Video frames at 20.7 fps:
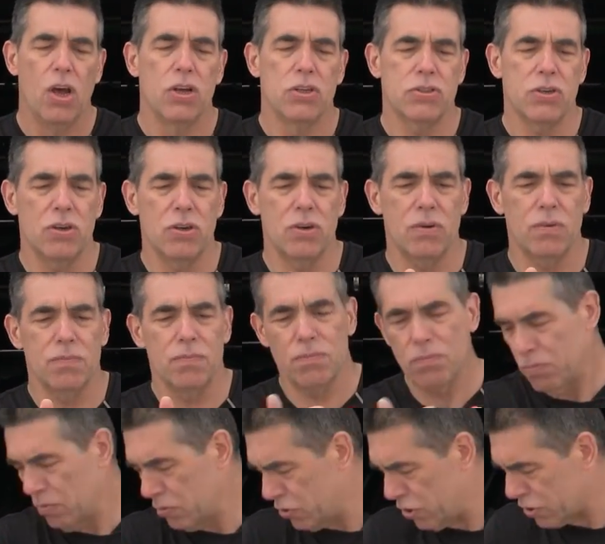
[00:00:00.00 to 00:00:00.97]
So
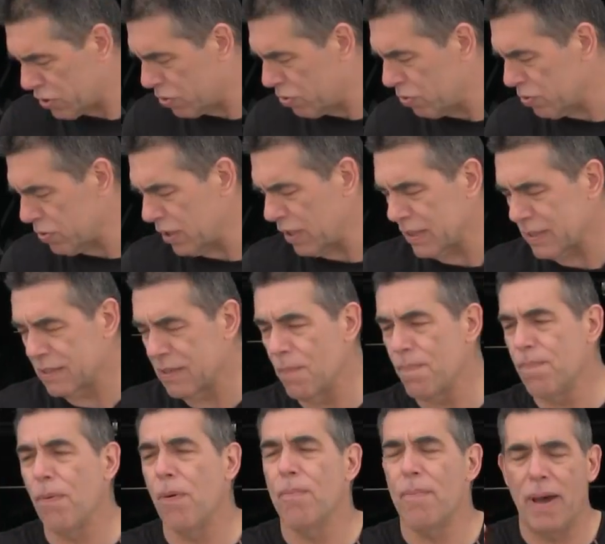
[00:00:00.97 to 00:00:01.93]
just using a
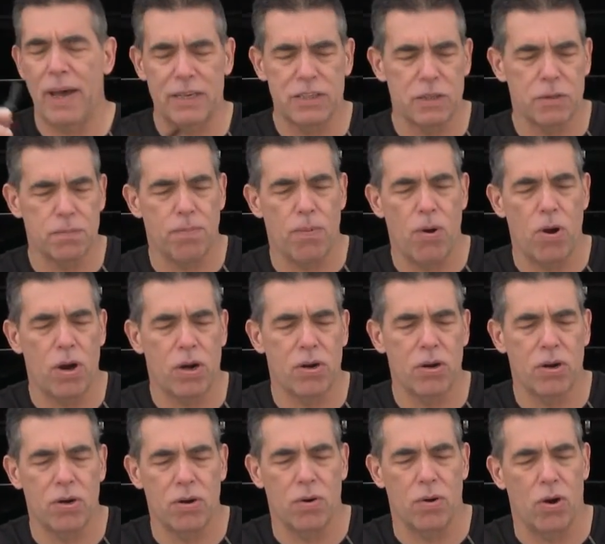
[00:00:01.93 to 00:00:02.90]
simple magic
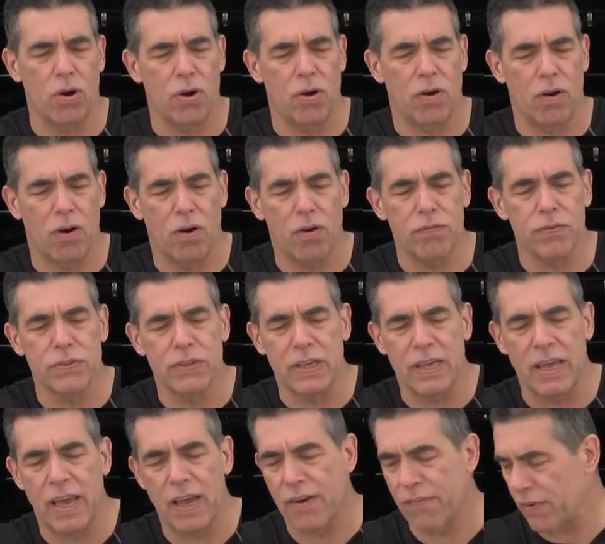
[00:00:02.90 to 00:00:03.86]
marker or over
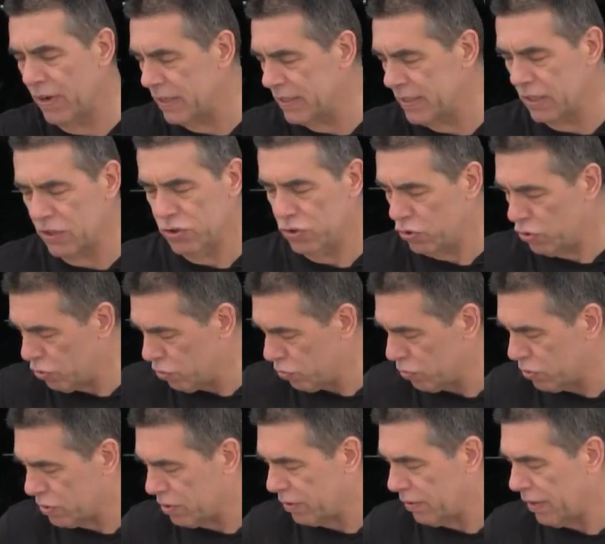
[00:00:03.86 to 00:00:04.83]
the area that you
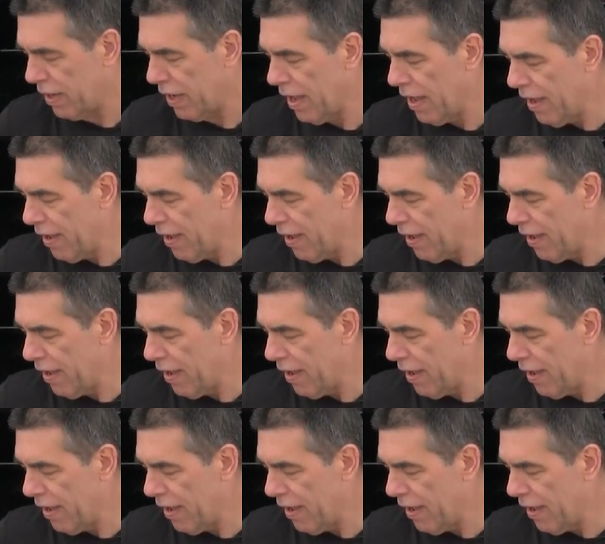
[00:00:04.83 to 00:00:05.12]
use the,